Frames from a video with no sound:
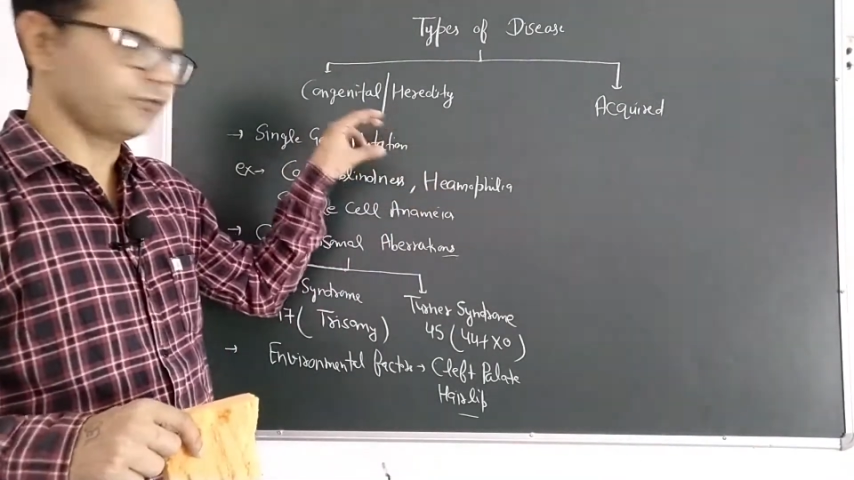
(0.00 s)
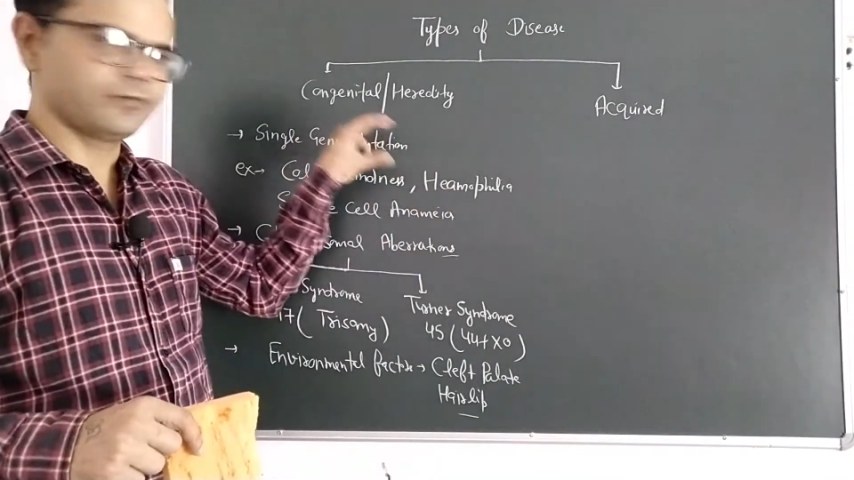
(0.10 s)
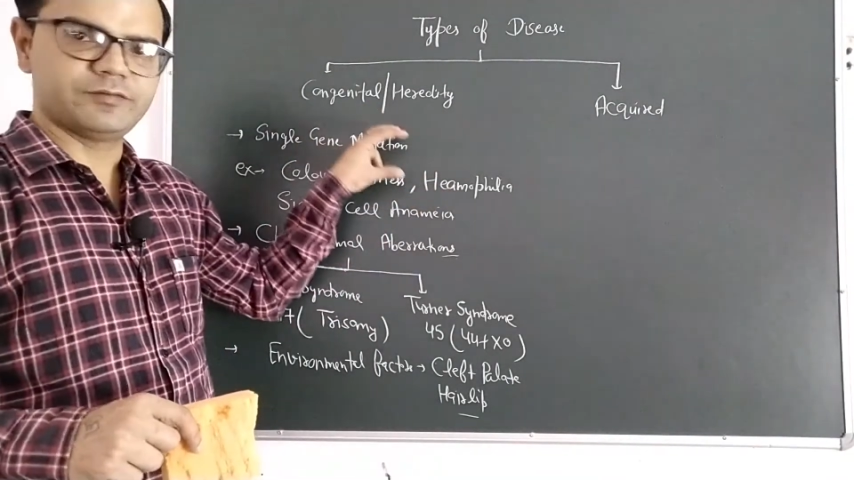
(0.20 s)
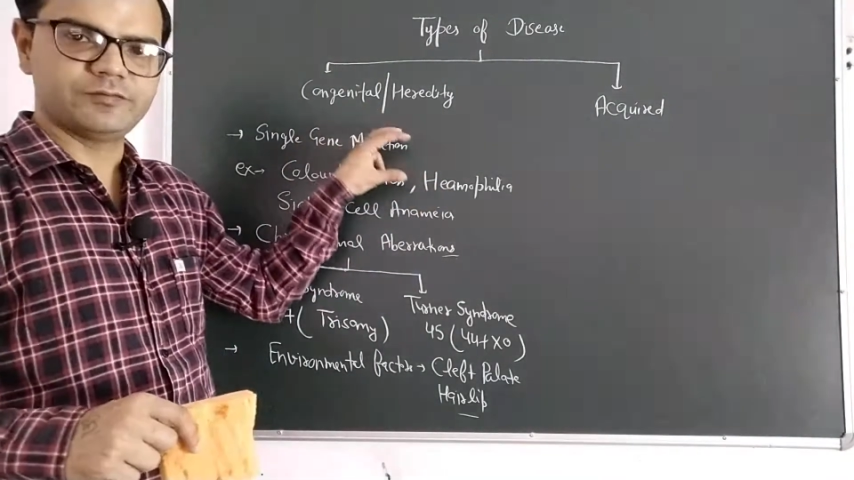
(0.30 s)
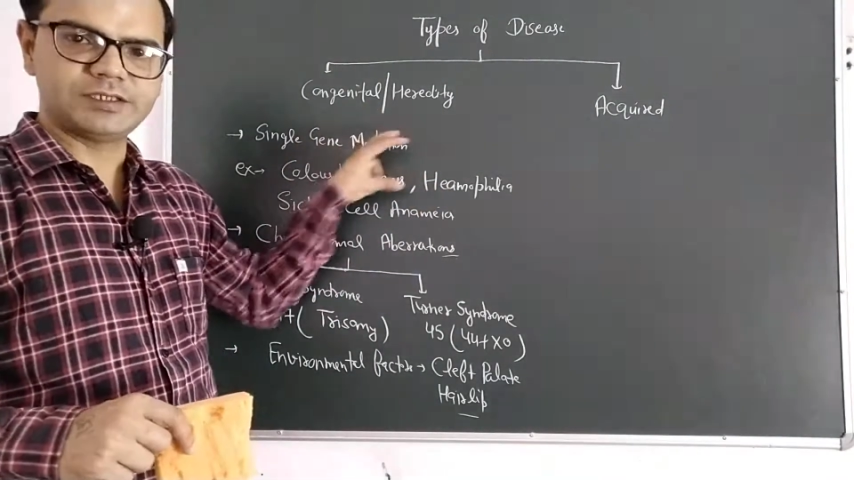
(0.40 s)
if uh,
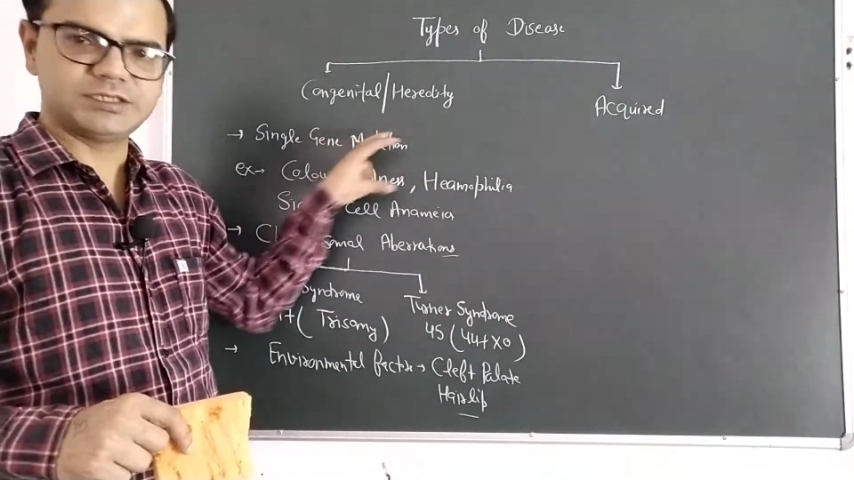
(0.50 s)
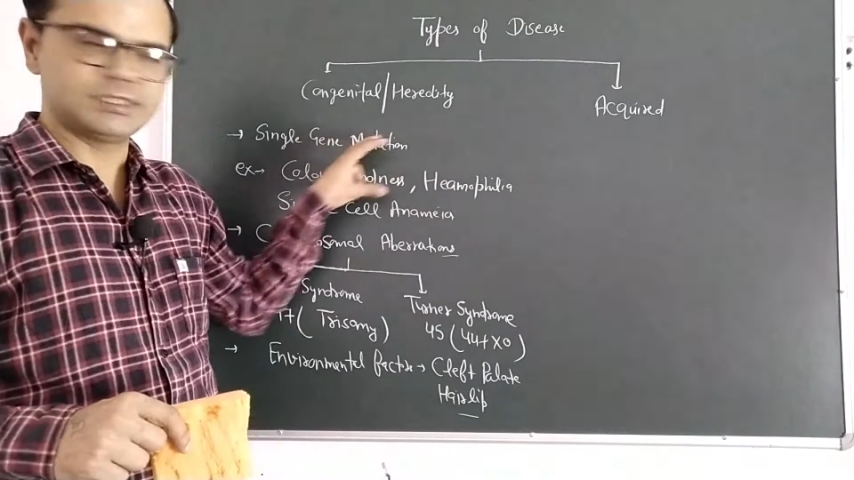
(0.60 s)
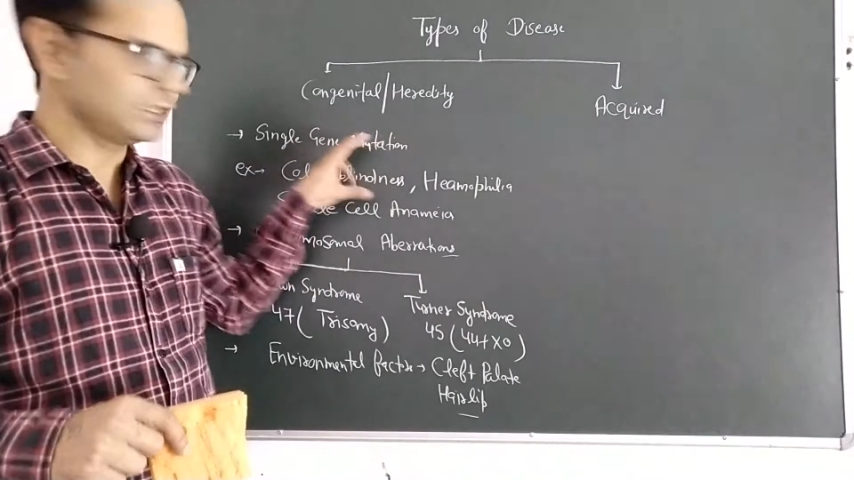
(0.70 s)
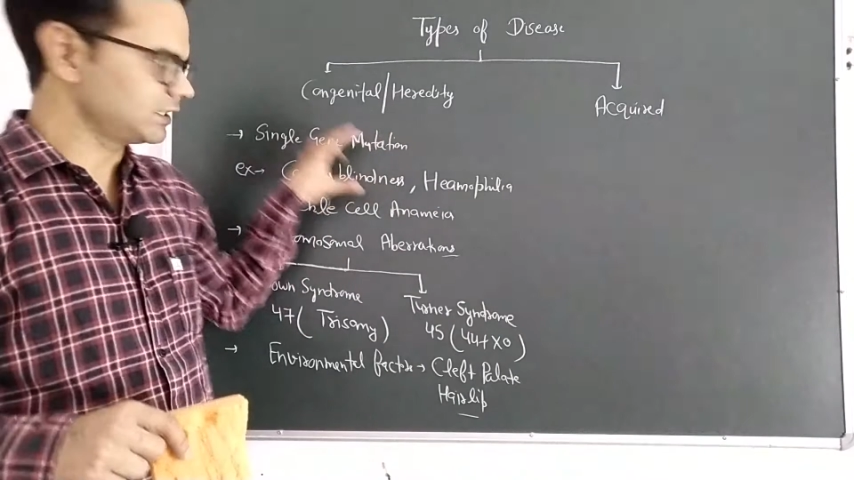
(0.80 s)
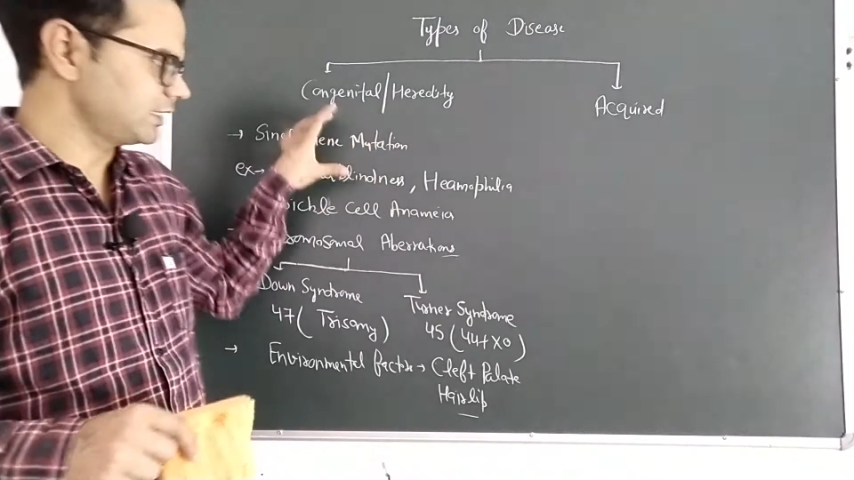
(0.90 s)
one
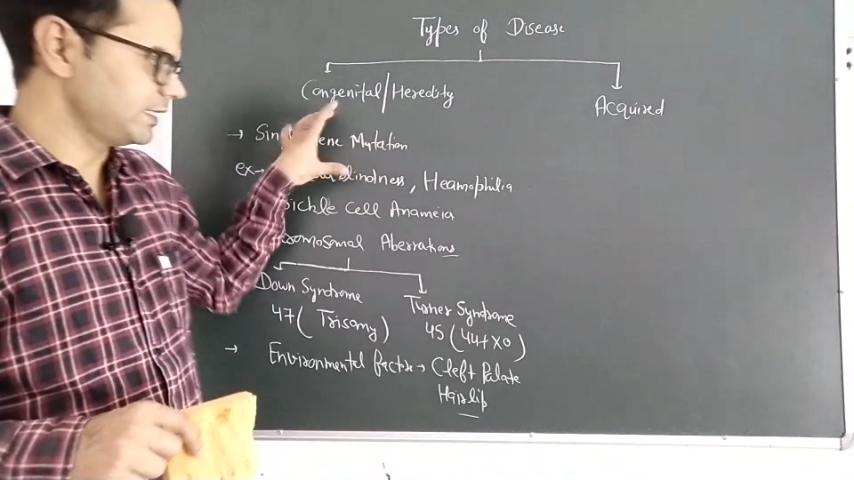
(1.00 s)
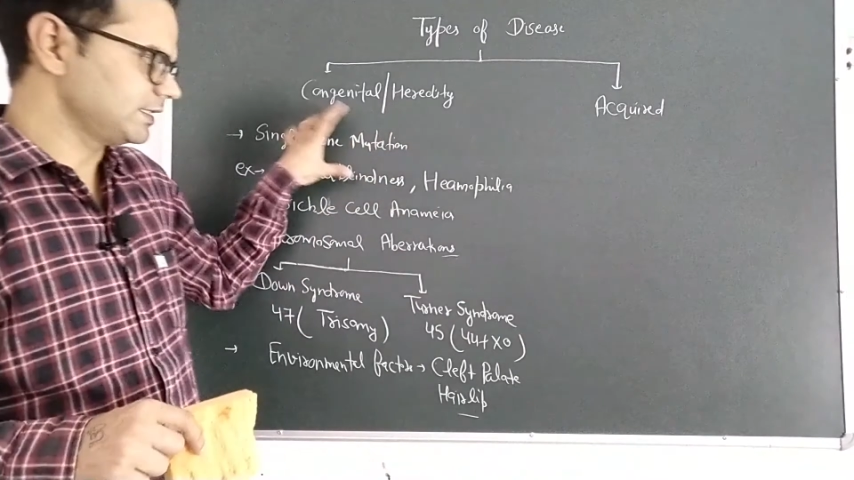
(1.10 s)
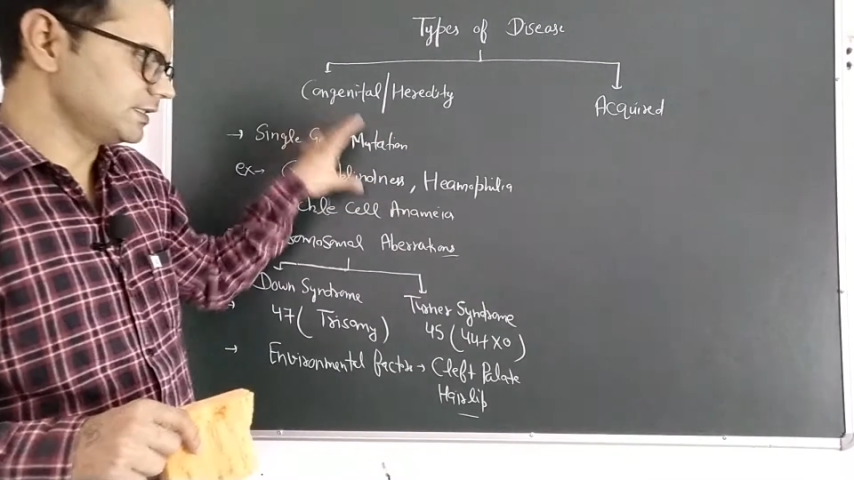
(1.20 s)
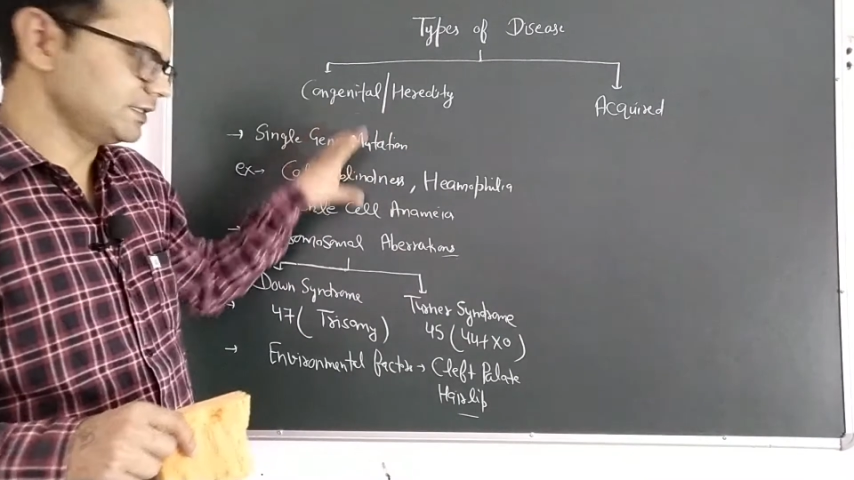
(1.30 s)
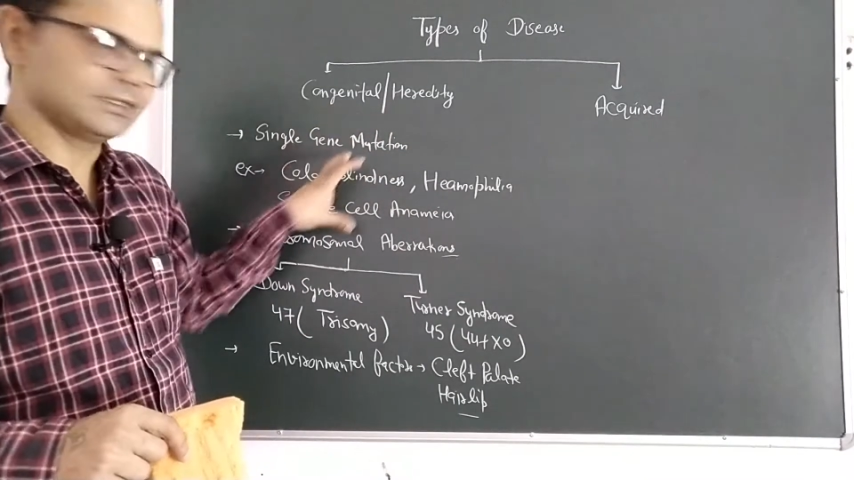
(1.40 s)
generation has
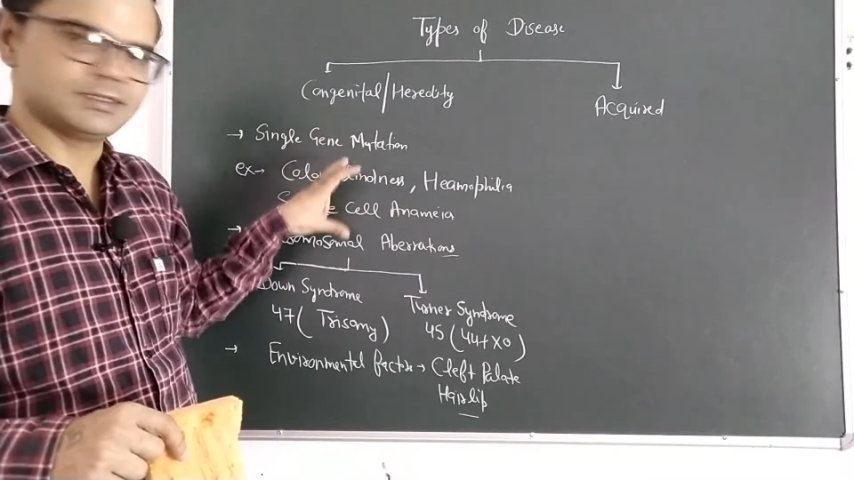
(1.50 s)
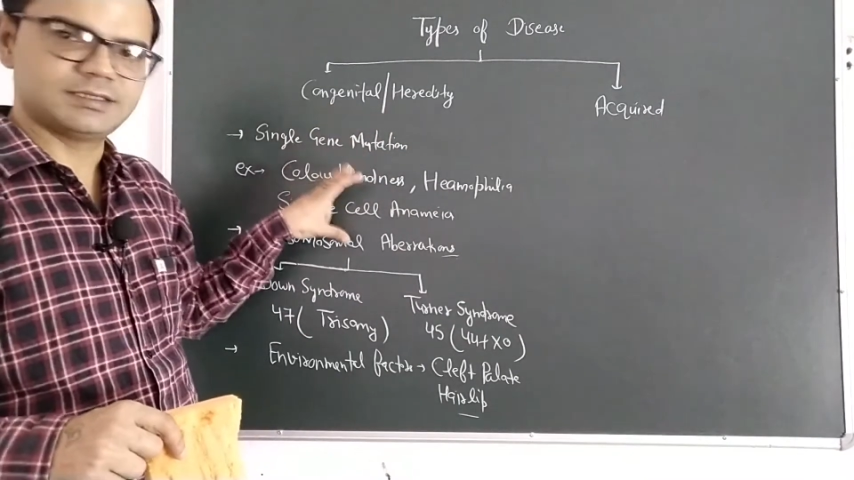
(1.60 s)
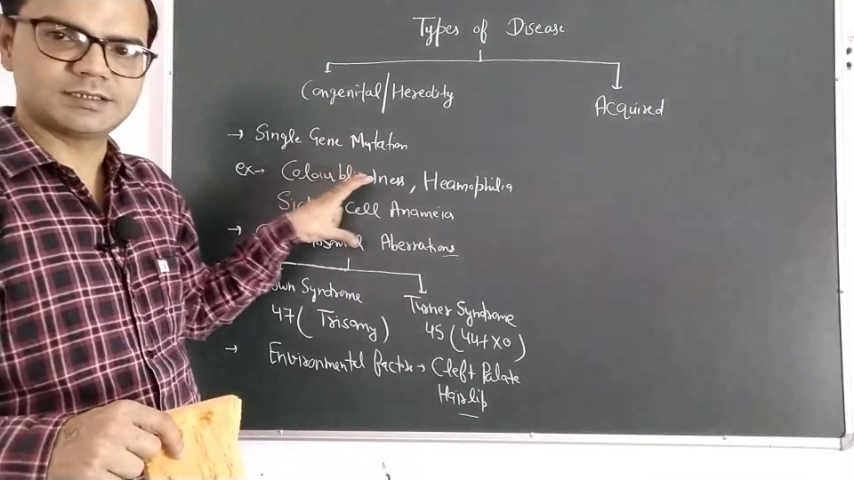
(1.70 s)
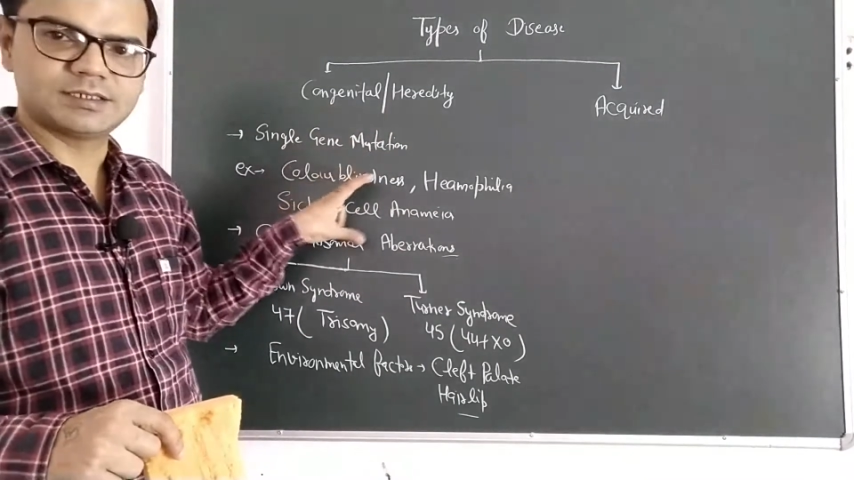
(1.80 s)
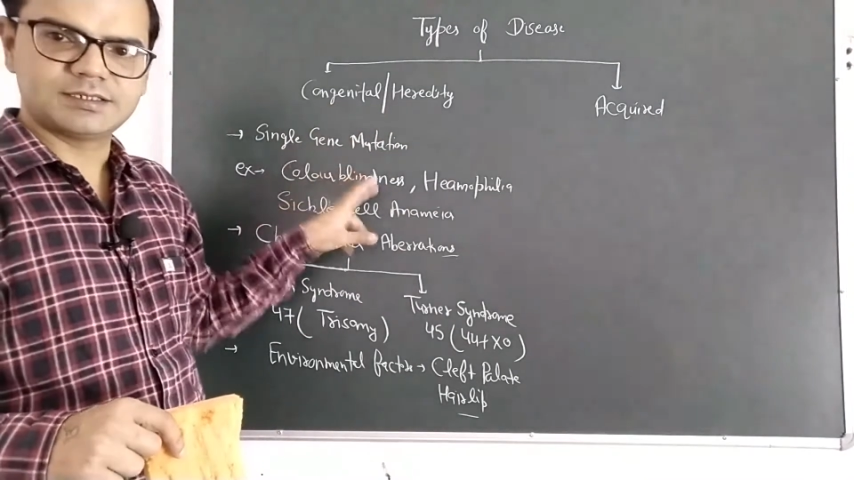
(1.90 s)
these disease,